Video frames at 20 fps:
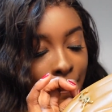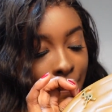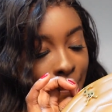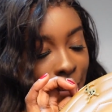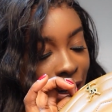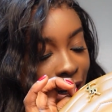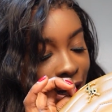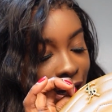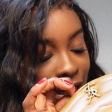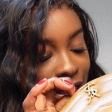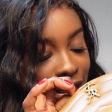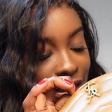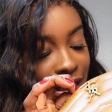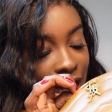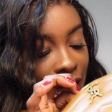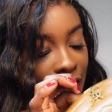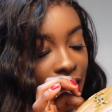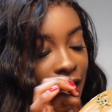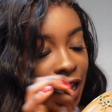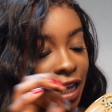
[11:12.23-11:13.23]
but
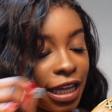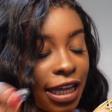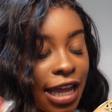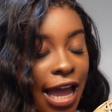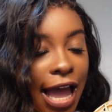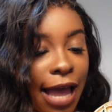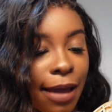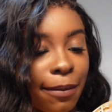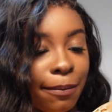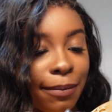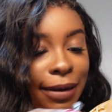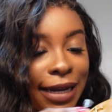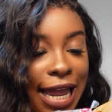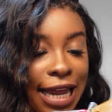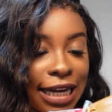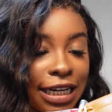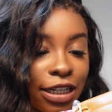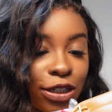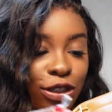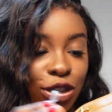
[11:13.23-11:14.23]
I am planning